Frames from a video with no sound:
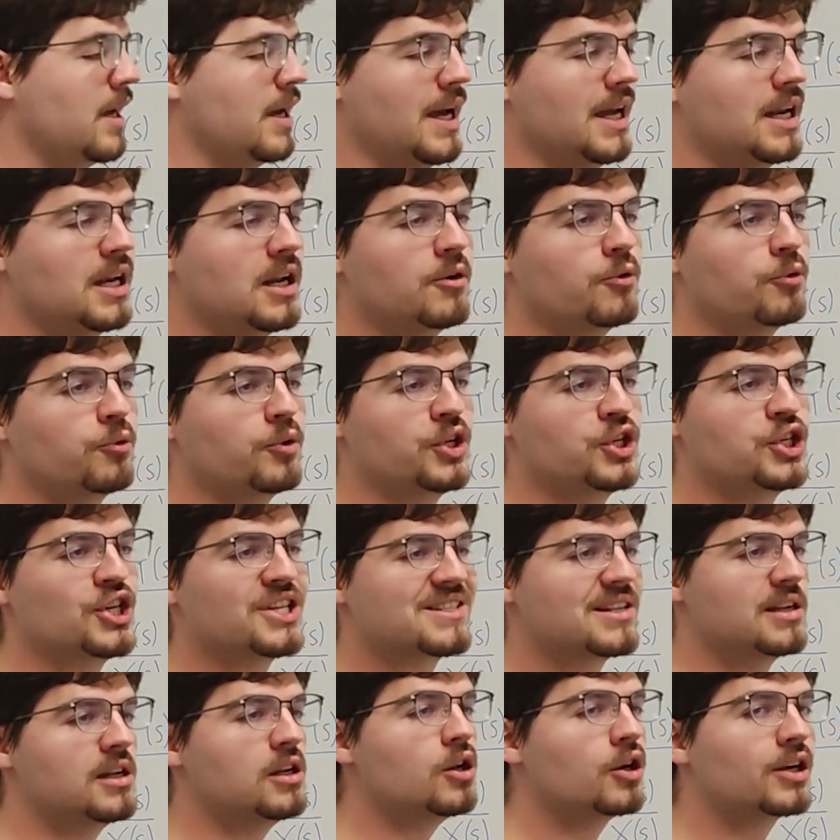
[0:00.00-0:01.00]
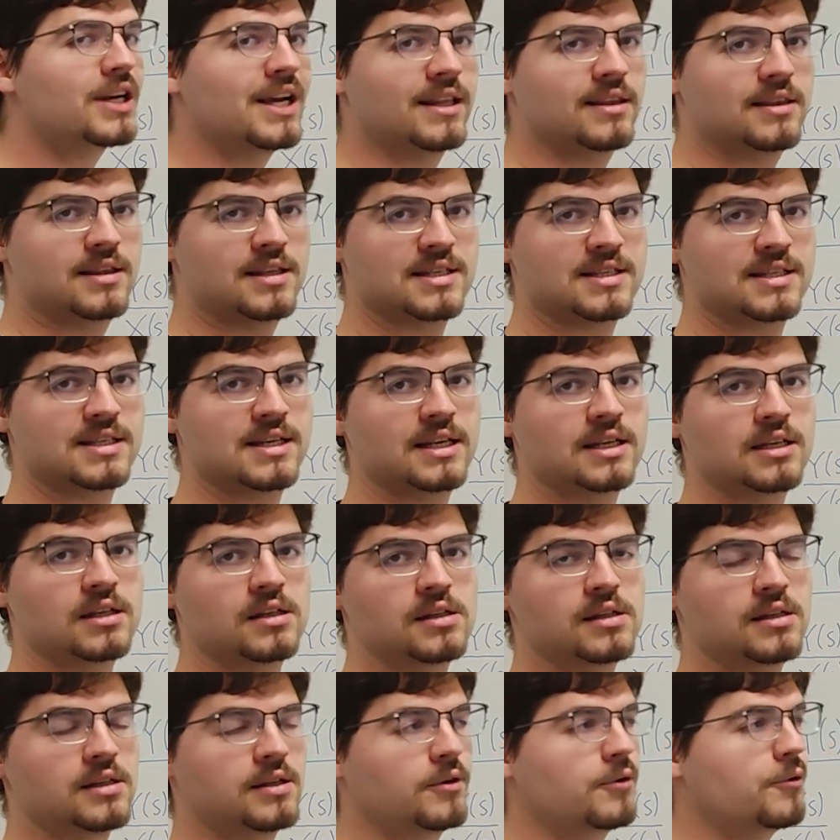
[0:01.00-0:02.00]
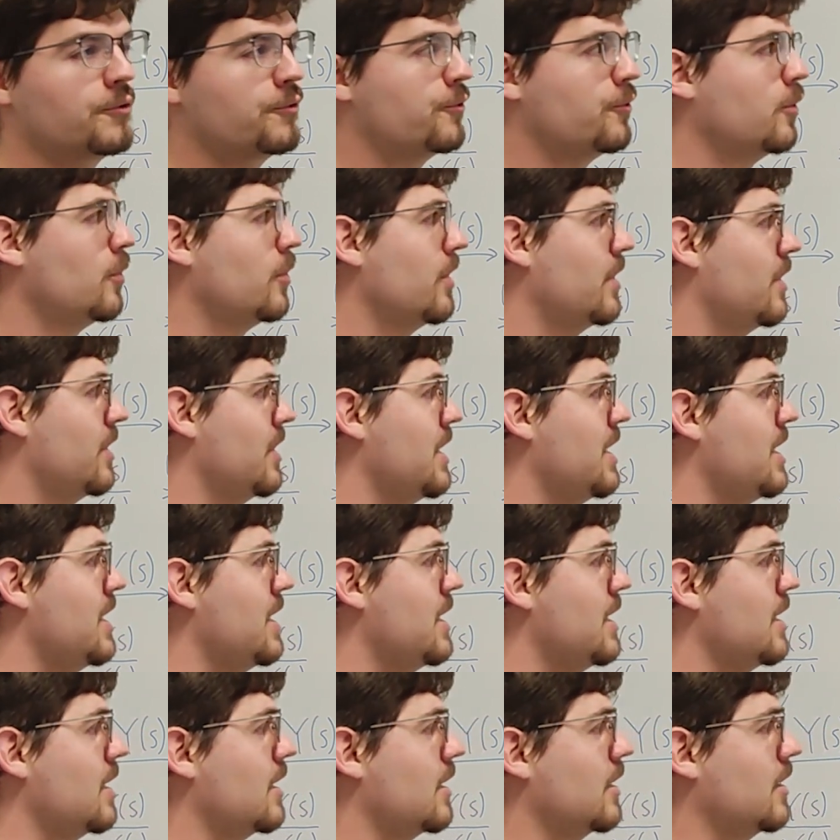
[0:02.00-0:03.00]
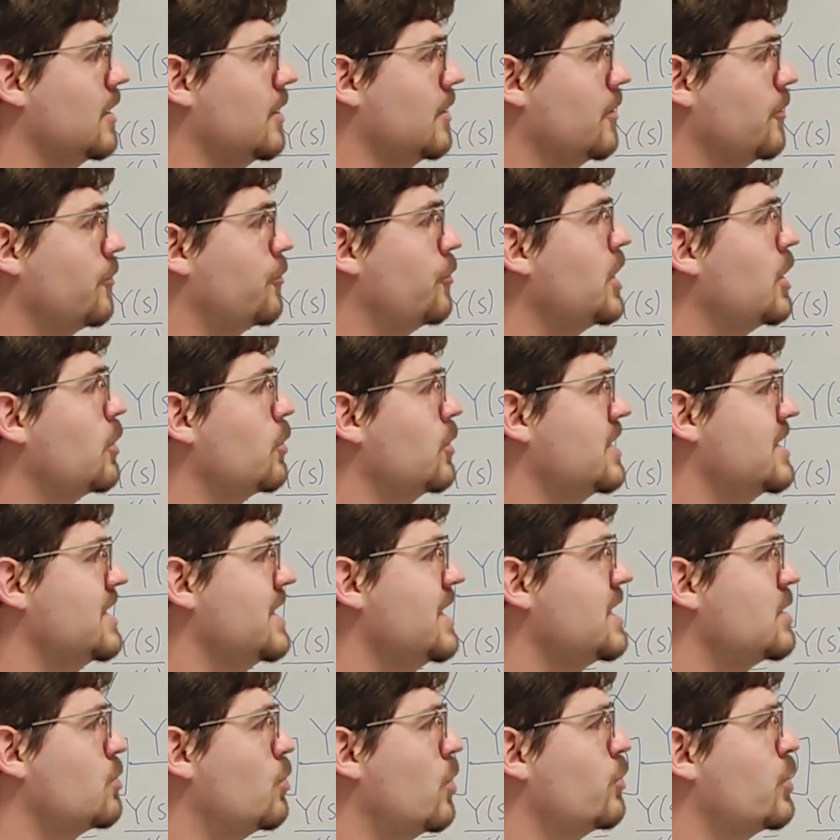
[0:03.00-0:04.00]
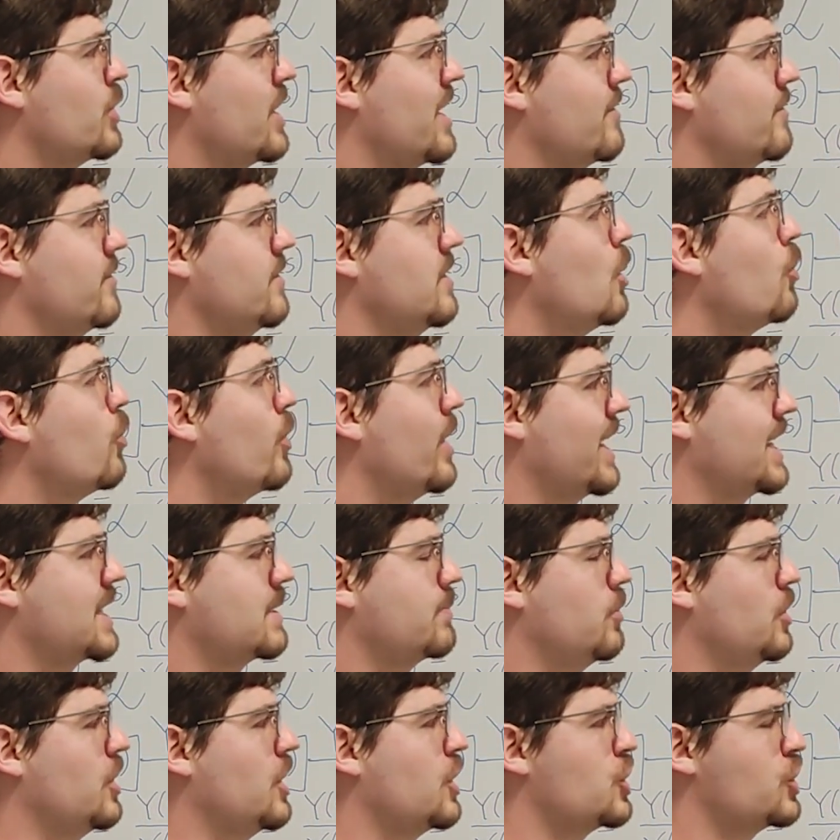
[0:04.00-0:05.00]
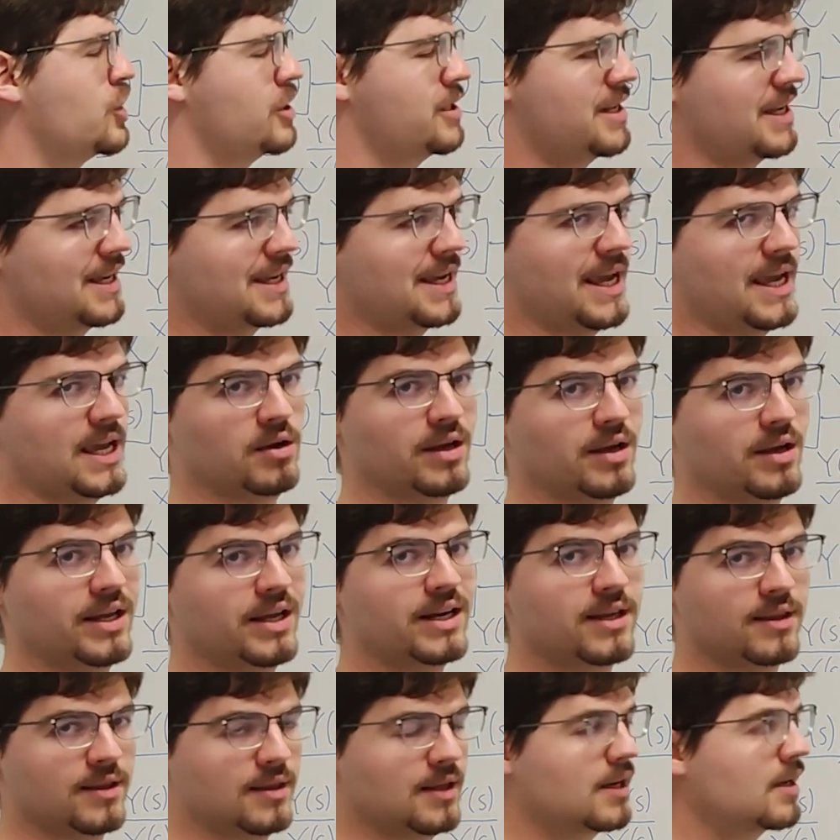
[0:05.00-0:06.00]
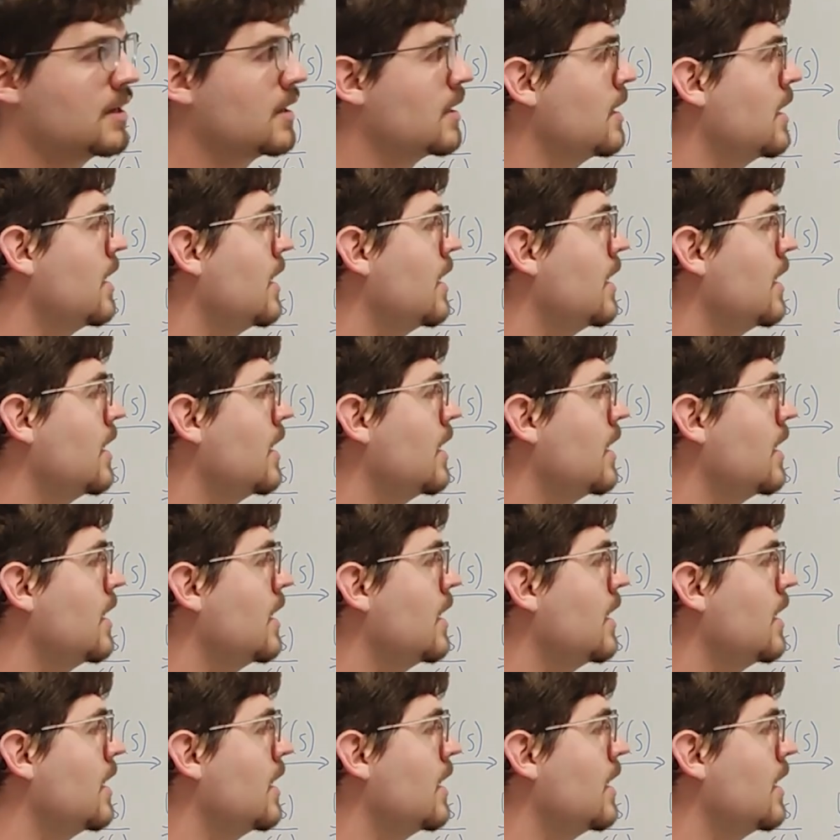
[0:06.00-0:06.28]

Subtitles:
And if we just look at this signal for the frequencies where we have no exponential decay or anything,